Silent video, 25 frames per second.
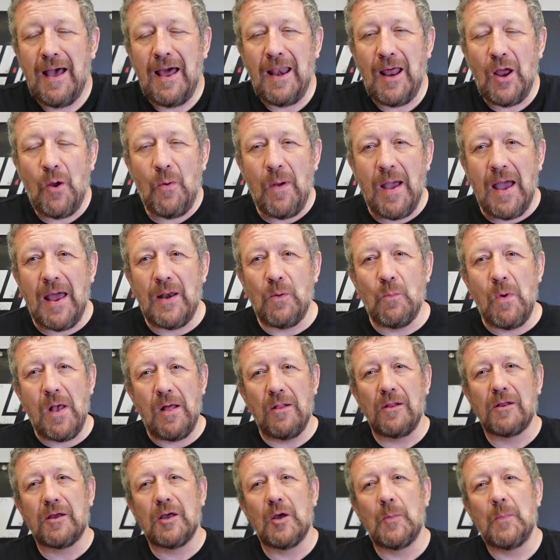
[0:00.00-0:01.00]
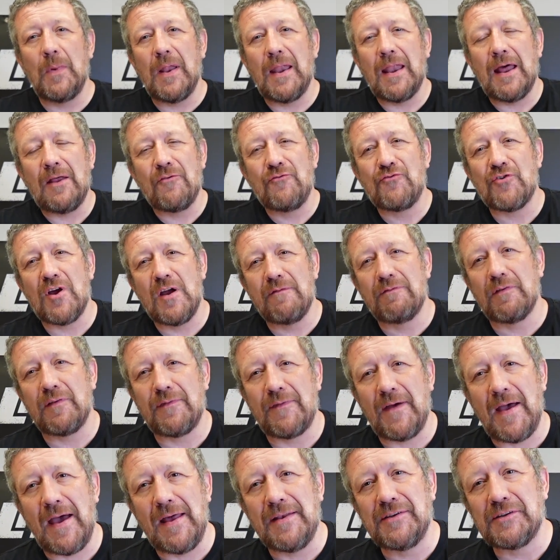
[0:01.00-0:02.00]
Hello and welcome Land Rover
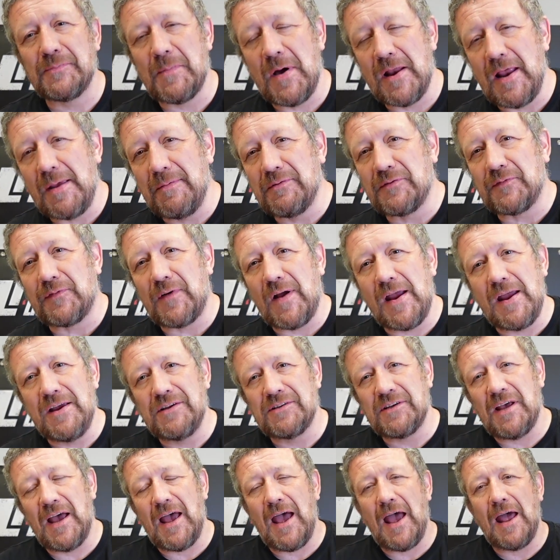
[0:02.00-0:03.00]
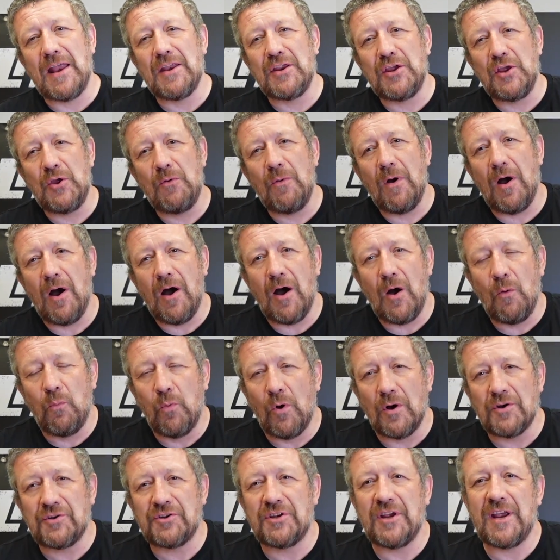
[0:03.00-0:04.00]
fans, my name's Fraser and you are
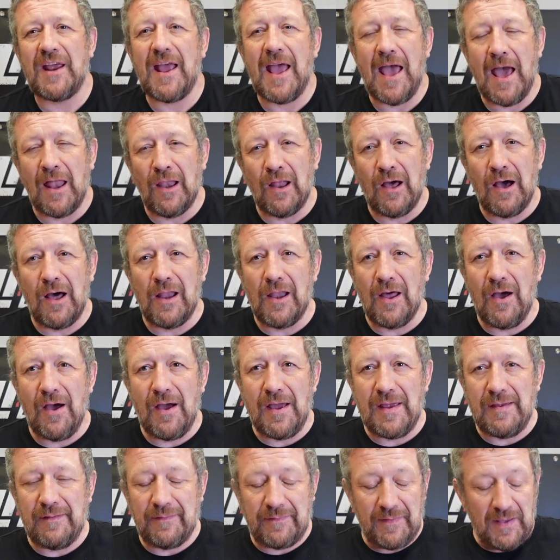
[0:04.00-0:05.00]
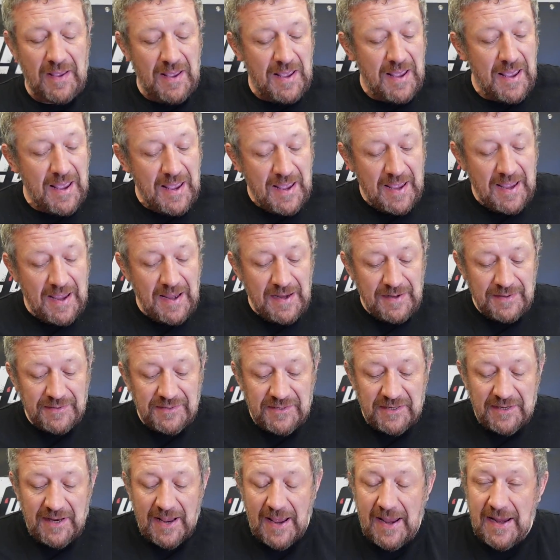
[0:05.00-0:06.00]
watching LR Live. In
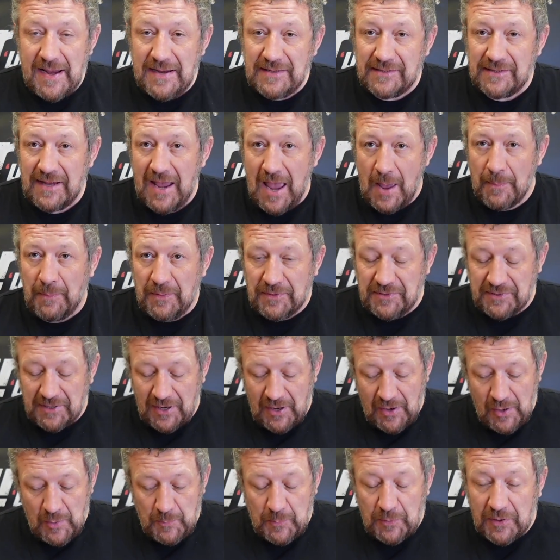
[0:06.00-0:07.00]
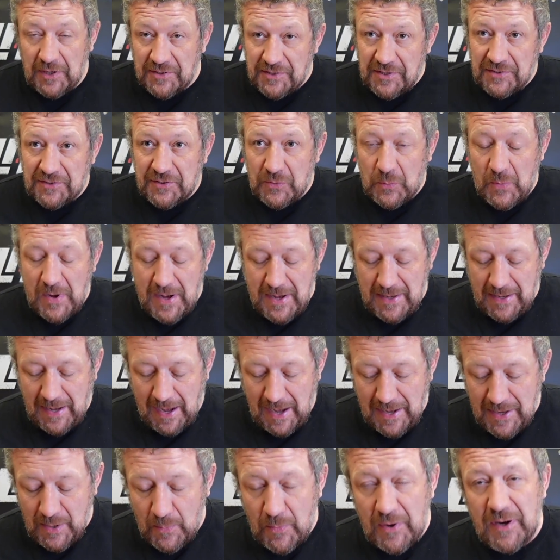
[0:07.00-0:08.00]
today's episode, because it's the
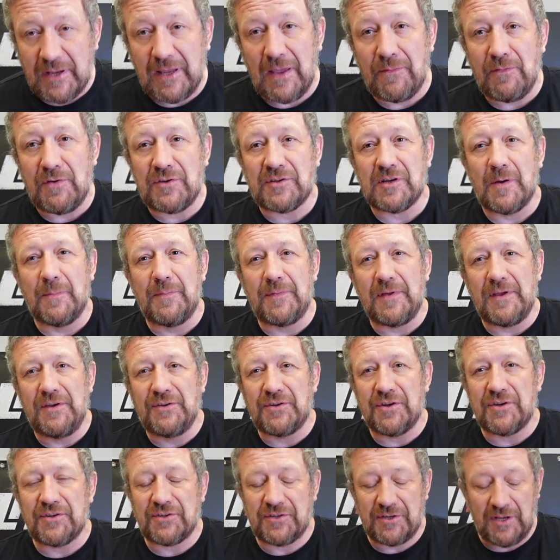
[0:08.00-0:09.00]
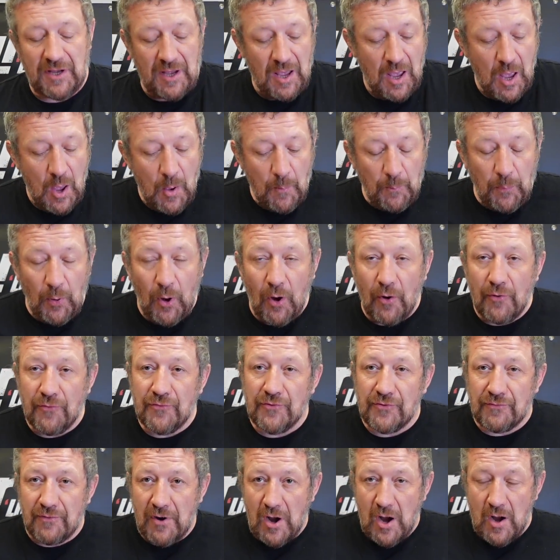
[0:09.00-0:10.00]
weekend, I want to give you something just to
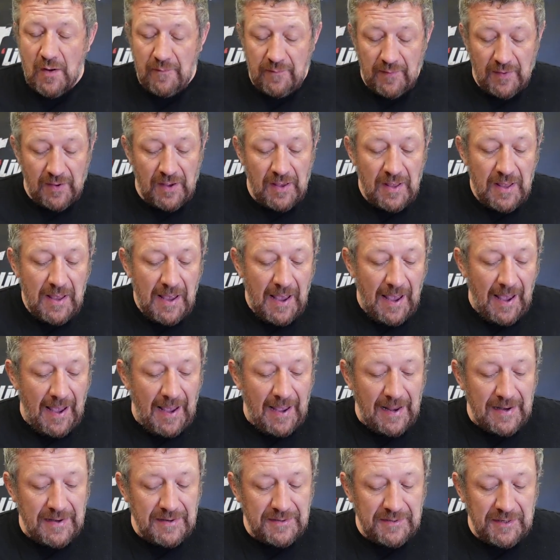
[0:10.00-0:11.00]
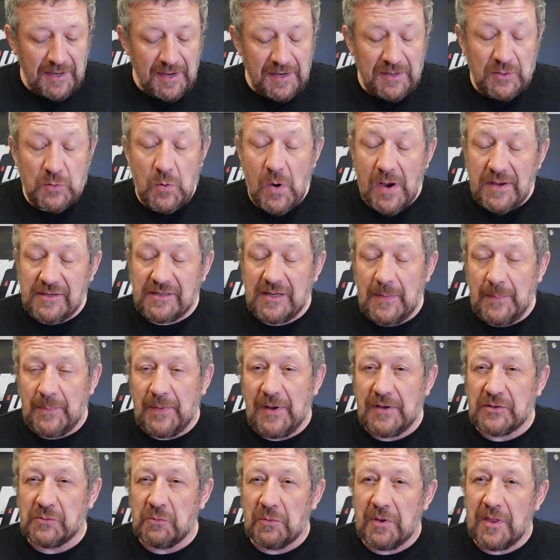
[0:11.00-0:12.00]
ponder over, and quite
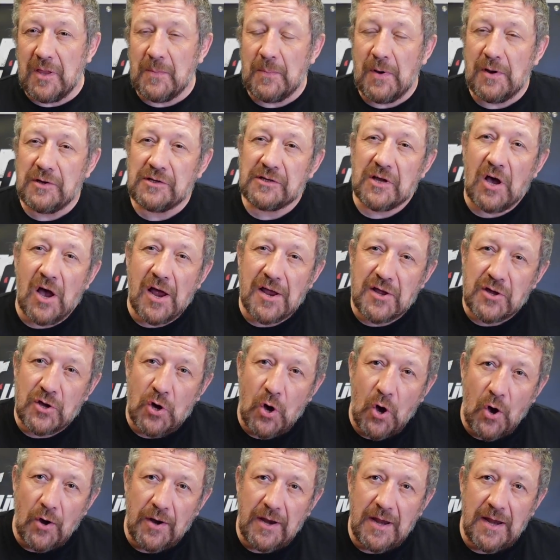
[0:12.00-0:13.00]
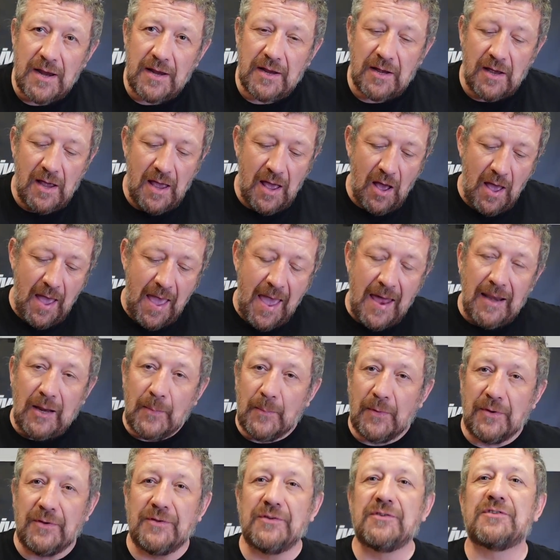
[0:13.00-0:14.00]
simply it's one of the most iconic
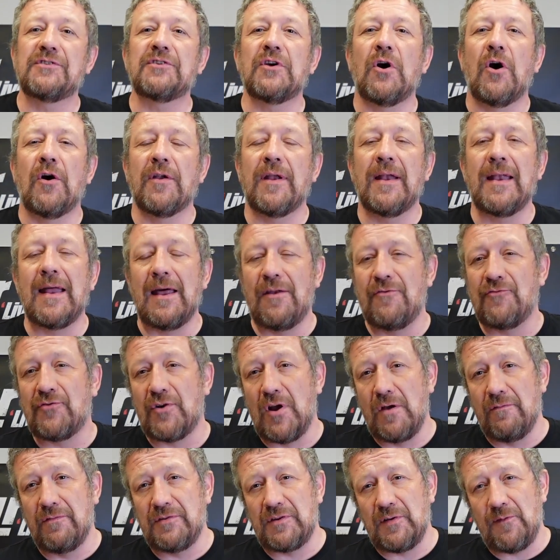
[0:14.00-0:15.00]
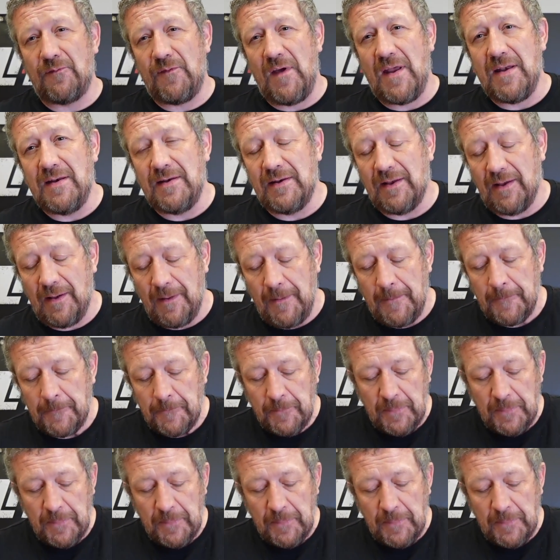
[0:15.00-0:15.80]
elements on a Land Rover Defender.